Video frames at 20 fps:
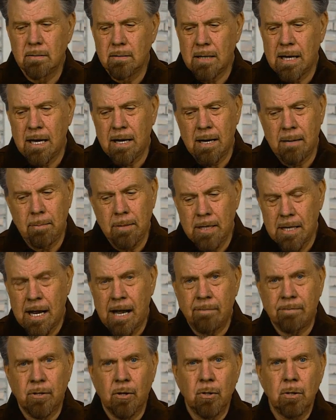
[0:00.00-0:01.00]
I mean,
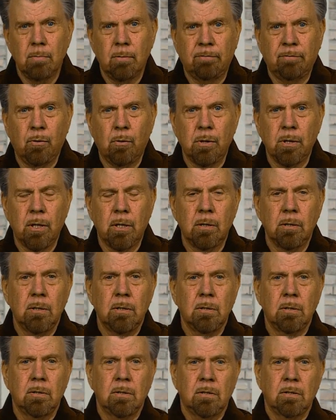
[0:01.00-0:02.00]
I've told you before the
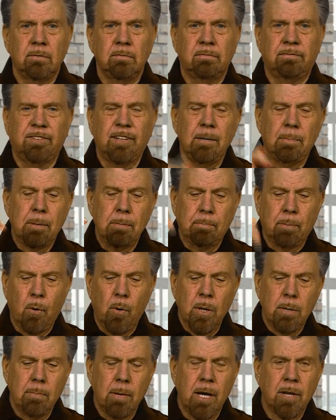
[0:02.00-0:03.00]
flip and
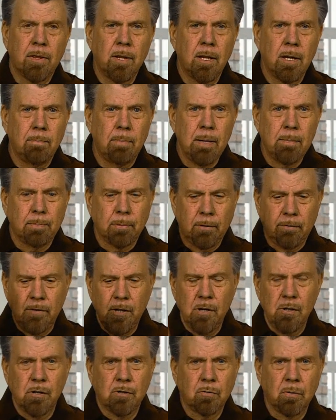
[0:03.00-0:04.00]
point method that people have
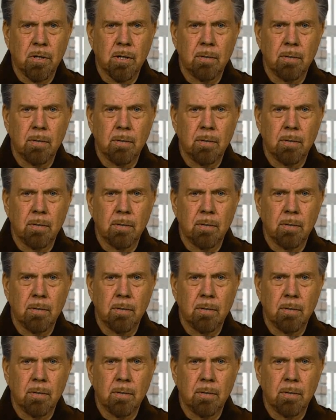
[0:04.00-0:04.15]
used with